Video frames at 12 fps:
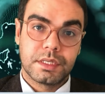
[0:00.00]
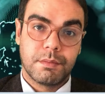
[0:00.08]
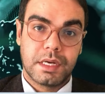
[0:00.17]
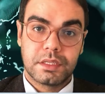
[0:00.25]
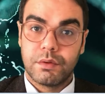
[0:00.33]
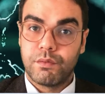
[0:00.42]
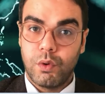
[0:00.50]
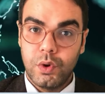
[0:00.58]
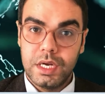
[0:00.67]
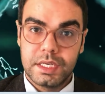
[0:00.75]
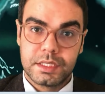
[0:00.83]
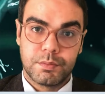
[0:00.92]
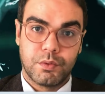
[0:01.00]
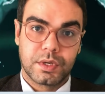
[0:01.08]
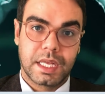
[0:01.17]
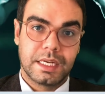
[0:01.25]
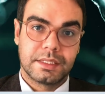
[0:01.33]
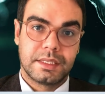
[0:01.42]
amount of oil
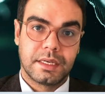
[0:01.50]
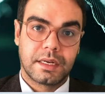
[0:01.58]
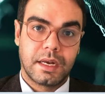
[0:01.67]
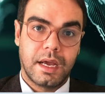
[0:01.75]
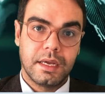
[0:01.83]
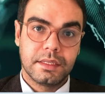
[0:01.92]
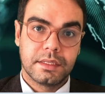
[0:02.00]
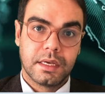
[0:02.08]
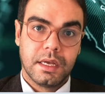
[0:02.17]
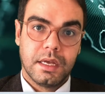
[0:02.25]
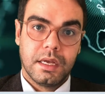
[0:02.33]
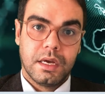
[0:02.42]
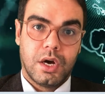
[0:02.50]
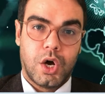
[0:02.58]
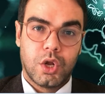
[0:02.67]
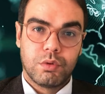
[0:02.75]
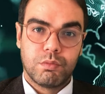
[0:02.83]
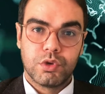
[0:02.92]
export has declined
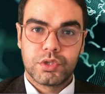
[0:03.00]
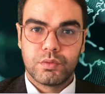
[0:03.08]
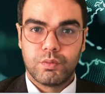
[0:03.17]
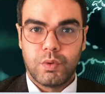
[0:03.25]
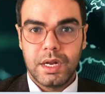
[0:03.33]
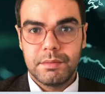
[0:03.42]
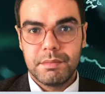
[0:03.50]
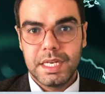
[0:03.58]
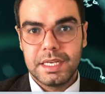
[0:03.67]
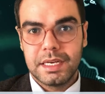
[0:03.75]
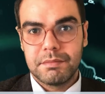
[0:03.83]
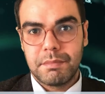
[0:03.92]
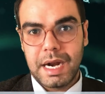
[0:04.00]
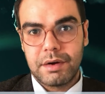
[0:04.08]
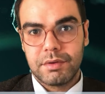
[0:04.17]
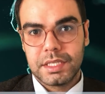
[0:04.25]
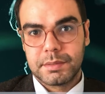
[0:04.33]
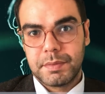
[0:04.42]
almost 1 million
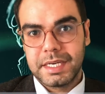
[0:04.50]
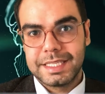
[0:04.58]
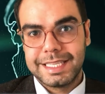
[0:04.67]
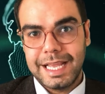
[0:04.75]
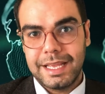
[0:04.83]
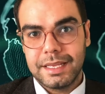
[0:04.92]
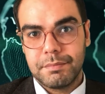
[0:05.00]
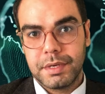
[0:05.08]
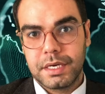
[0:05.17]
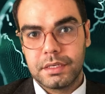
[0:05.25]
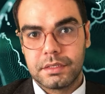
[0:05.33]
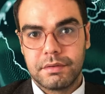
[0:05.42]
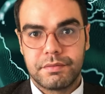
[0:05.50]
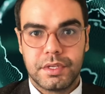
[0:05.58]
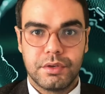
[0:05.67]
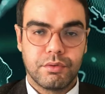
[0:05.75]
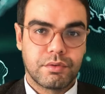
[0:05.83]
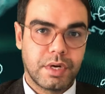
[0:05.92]
barrels per day because of
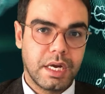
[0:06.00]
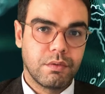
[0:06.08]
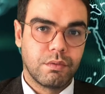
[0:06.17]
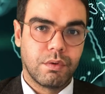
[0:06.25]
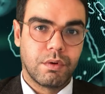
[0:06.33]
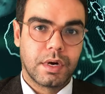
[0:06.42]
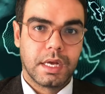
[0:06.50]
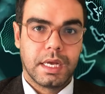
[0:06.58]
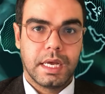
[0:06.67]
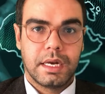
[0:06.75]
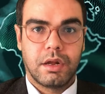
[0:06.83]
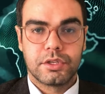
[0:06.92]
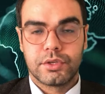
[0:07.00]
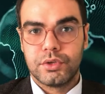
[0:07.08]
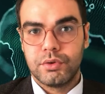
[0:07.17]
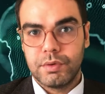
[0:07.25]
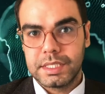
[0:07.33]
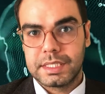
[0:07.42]
the Ukraine war and also US